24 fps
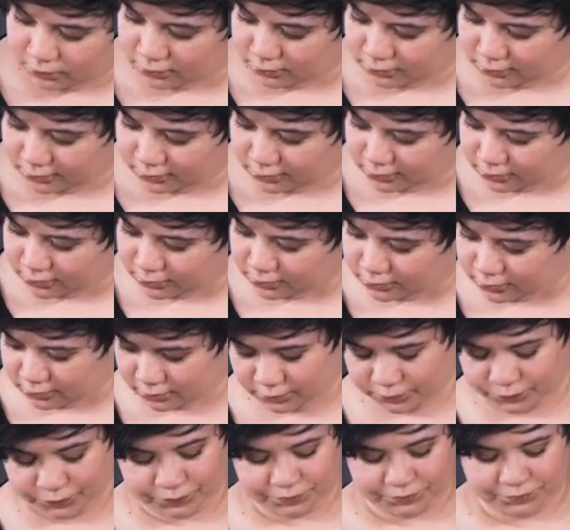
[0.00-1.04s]

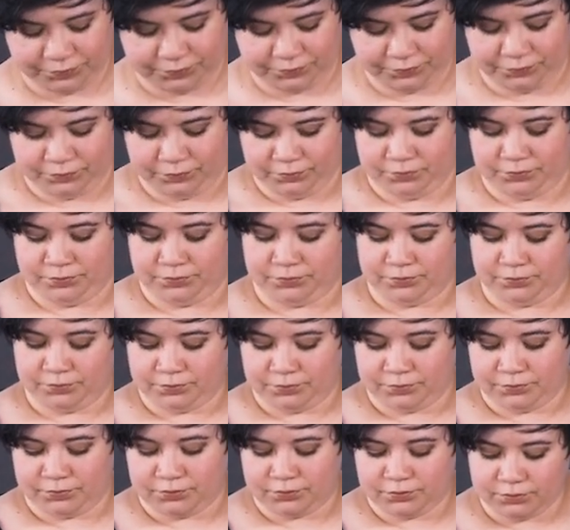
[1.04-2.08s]

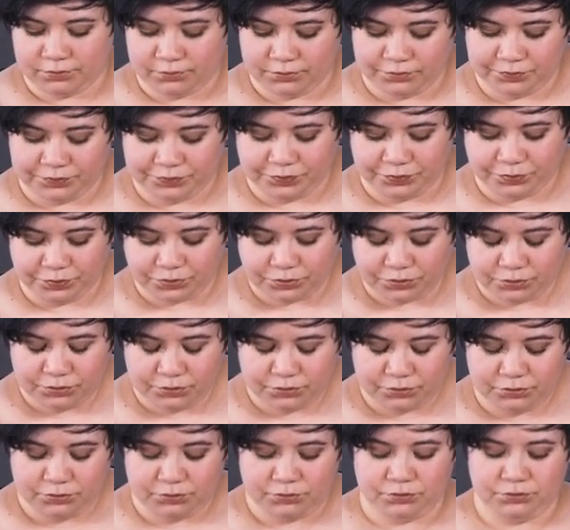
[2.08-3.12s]

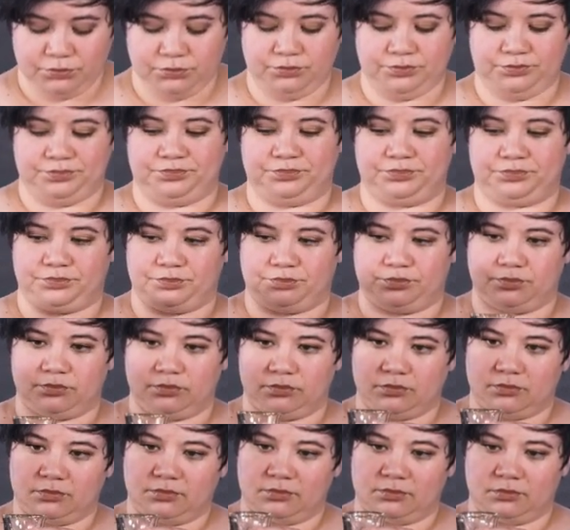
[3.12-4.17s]

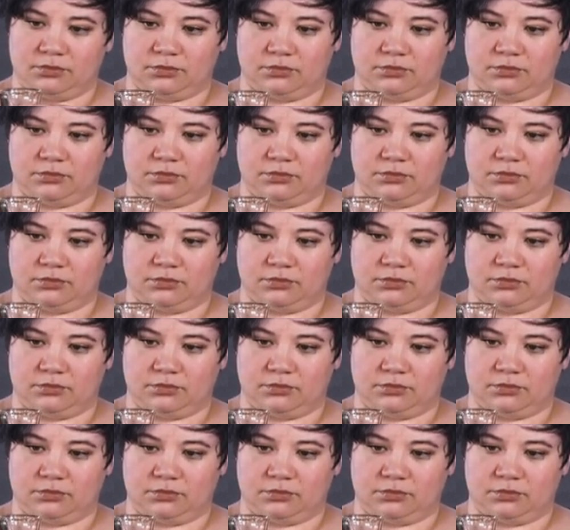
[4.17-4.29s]
(silence)